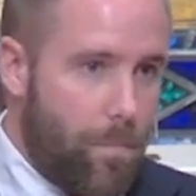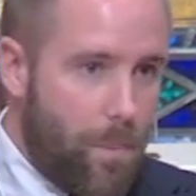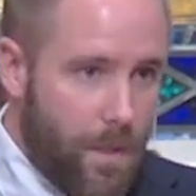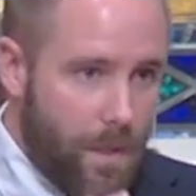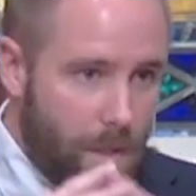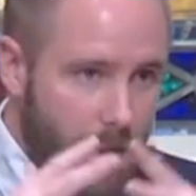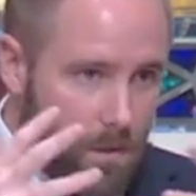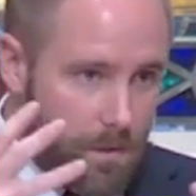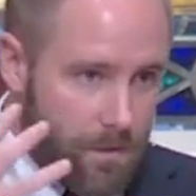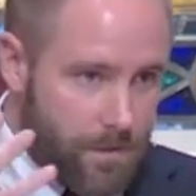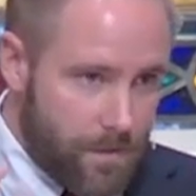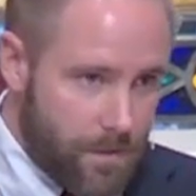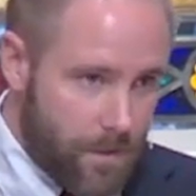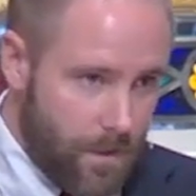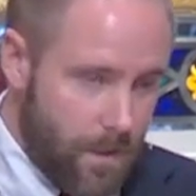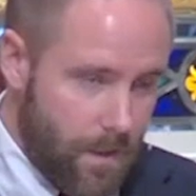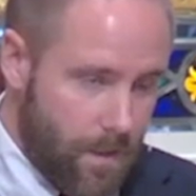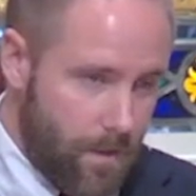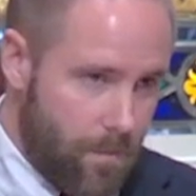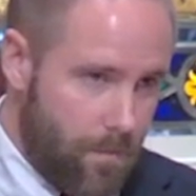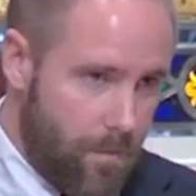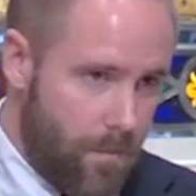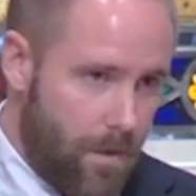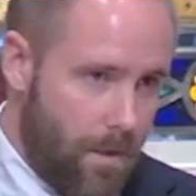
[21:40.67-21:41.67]
they appeal
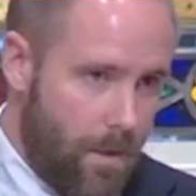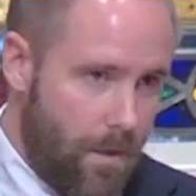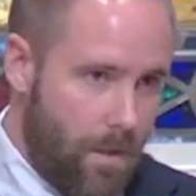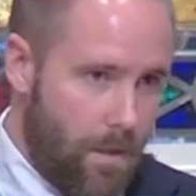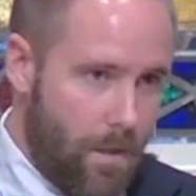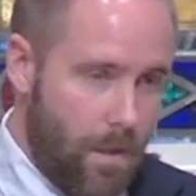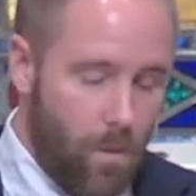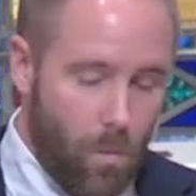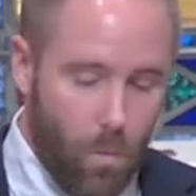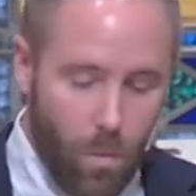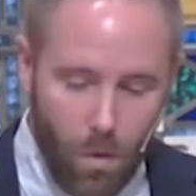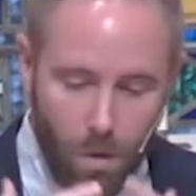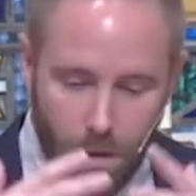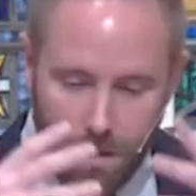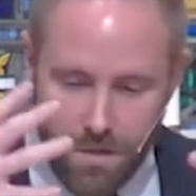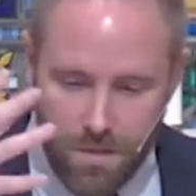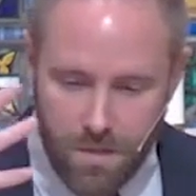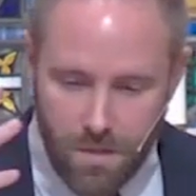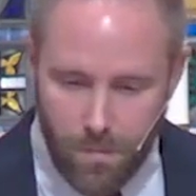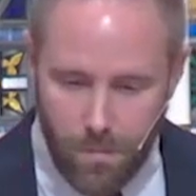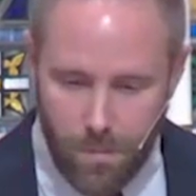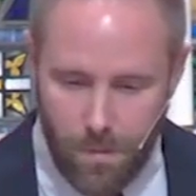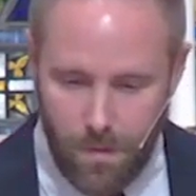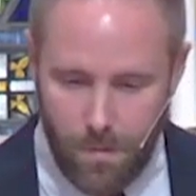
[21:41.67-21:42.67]
to Him, they
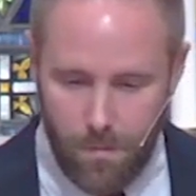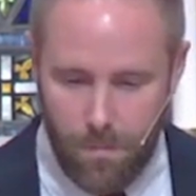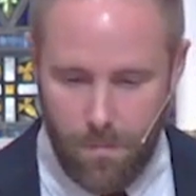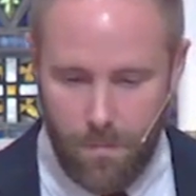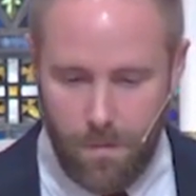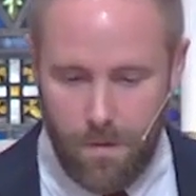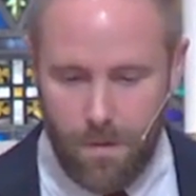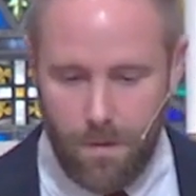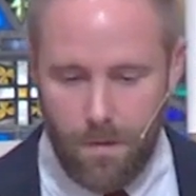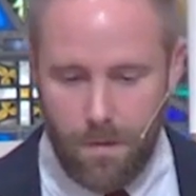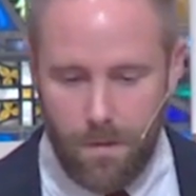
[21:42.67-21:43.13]
worship Him.